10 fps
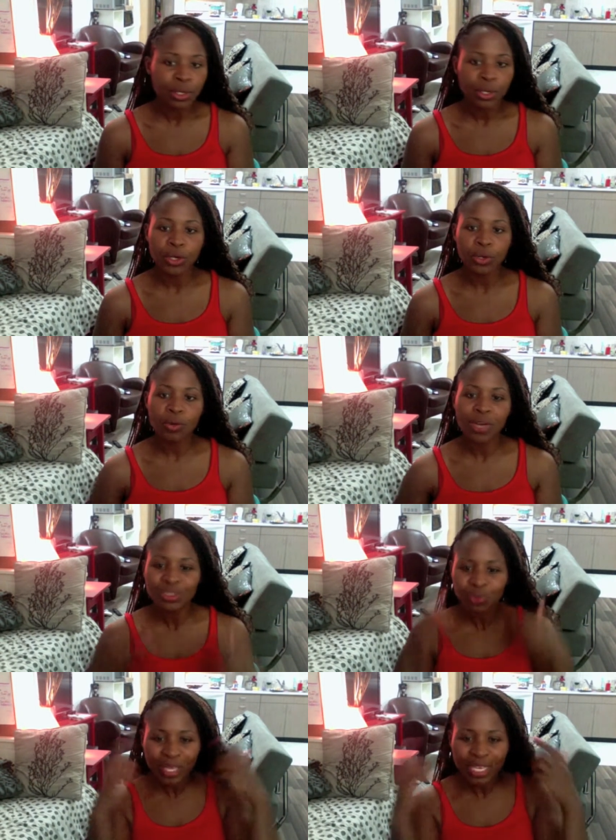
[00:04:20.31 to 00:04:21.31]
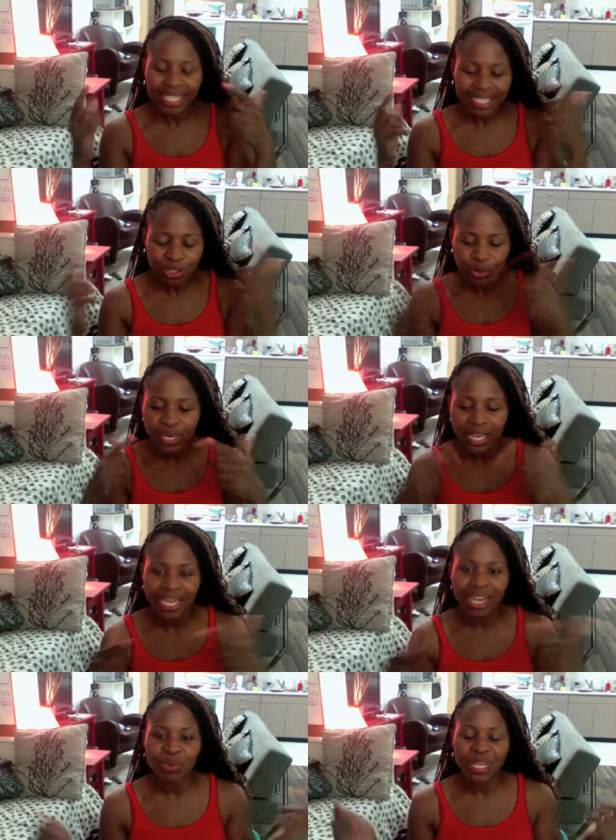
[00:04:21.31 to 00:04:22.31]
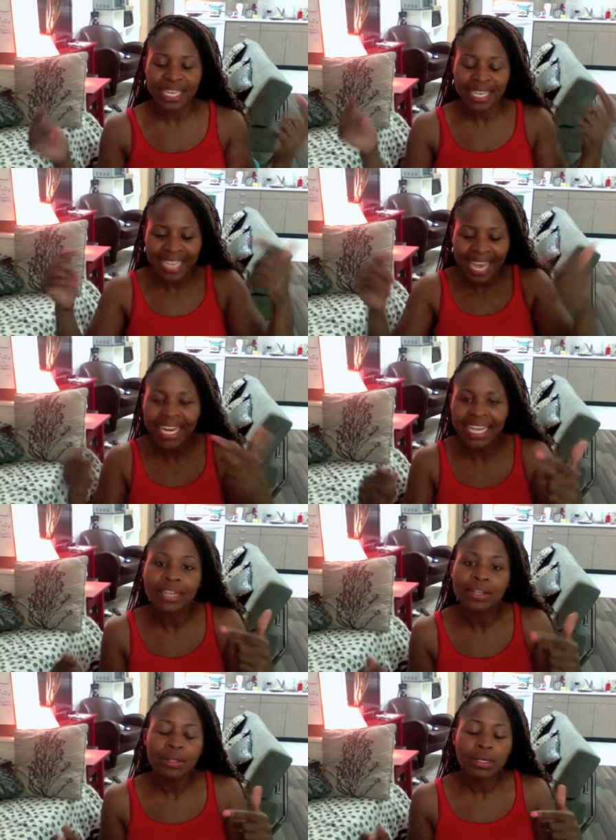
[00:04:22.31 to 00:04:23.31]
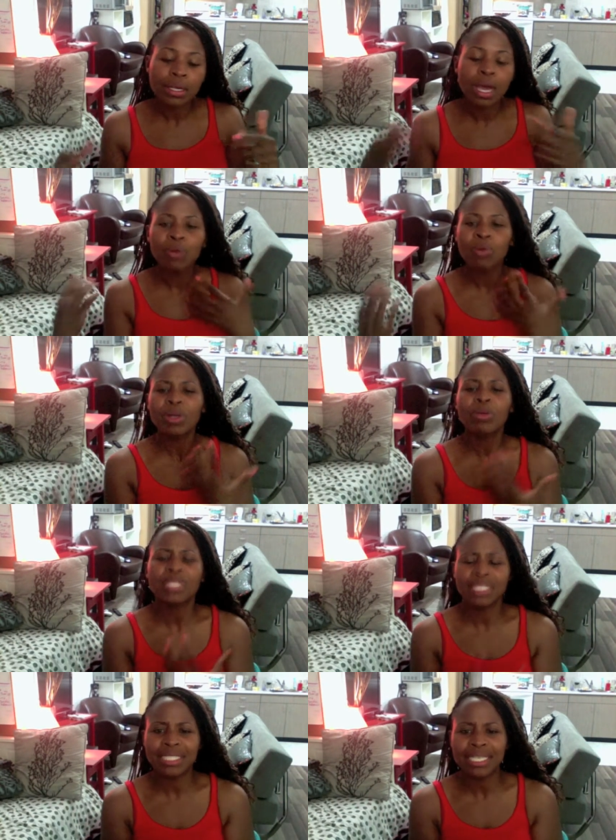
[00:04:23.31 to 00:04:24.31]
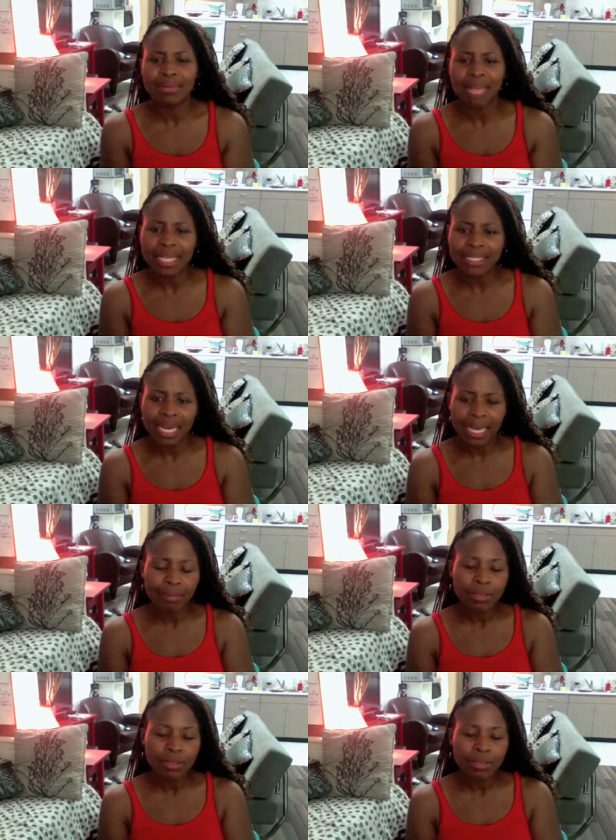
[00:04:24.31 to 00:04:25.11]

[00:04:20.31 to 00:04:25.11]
You know, once we tune in and we get it, God will redeem that time.